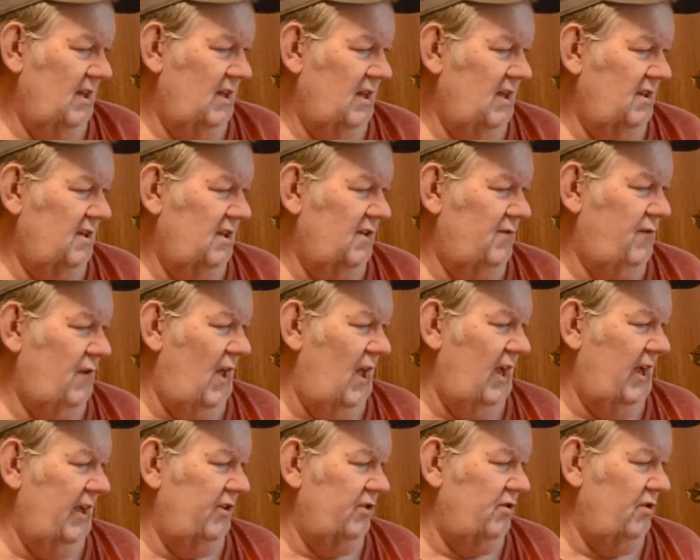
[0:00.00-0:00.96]
this
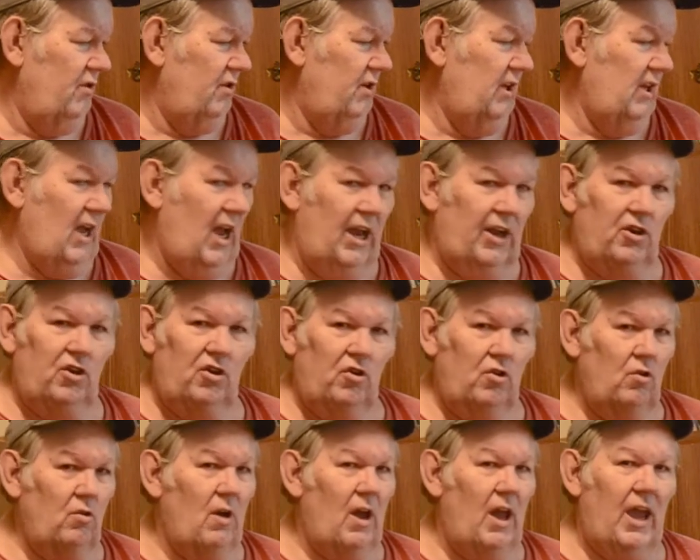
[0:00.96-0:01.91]
flying turkey, I
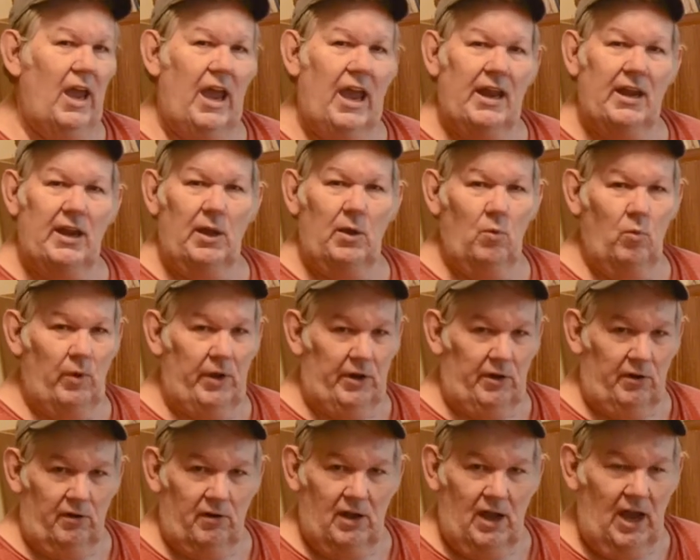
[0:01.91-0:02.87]
knew I had a
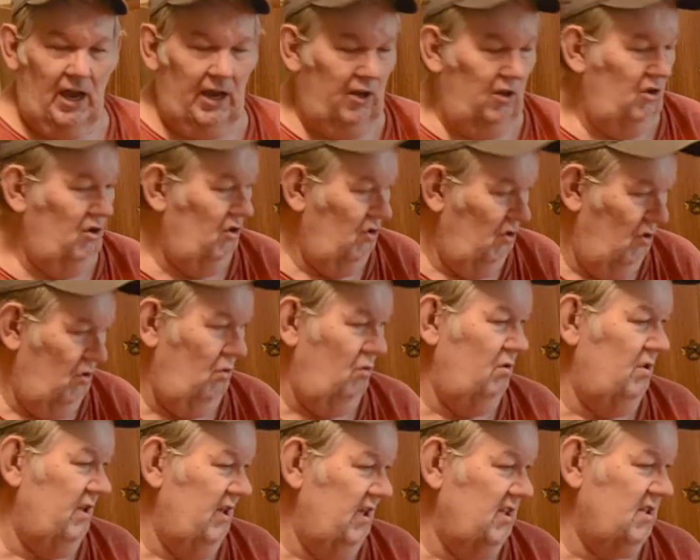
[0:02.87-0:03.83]
winner. I
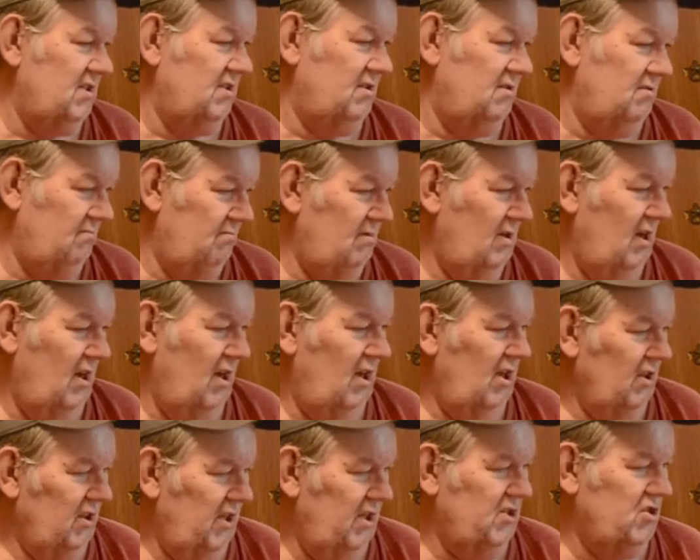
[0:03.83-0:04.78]
knew this
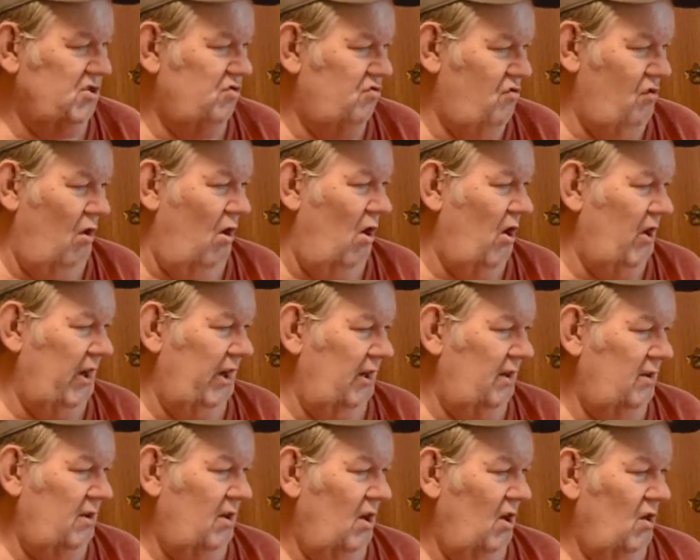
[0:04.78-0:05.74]

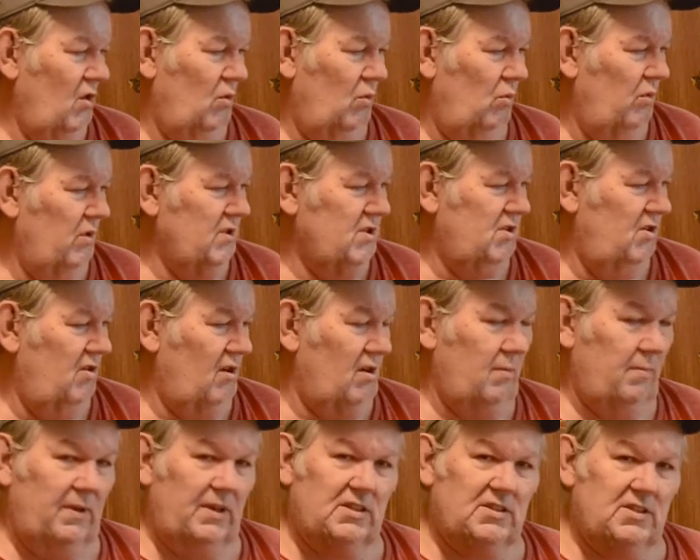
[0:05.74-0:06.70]
drawing was going
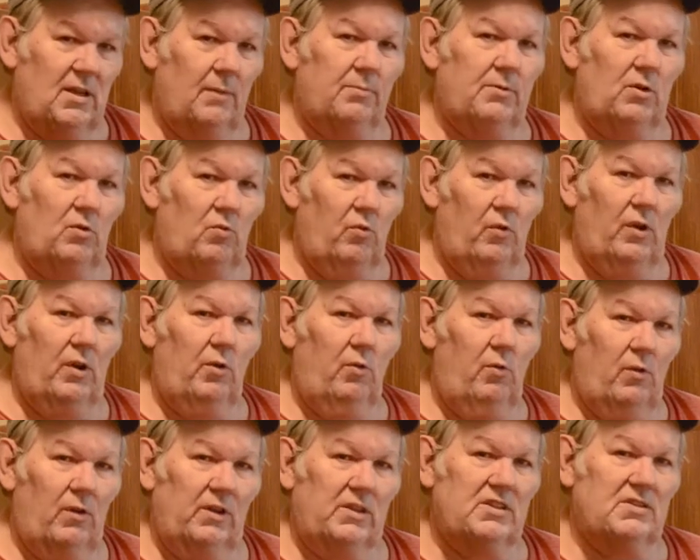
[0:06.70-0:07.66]
to be something really,
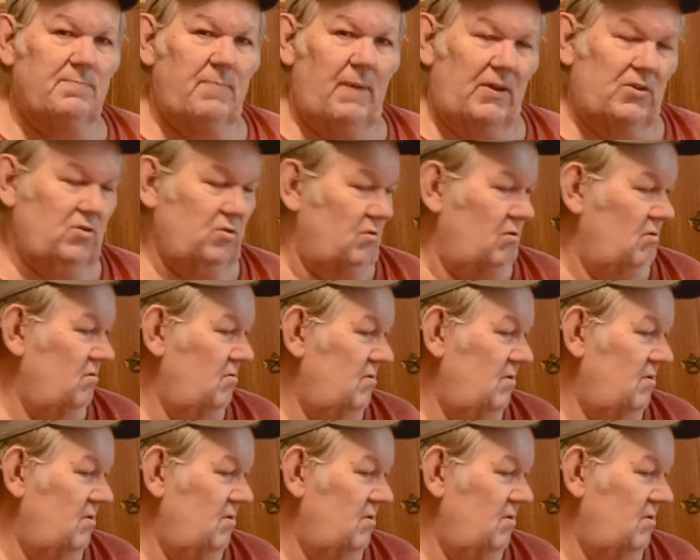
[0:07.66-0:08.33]
really special.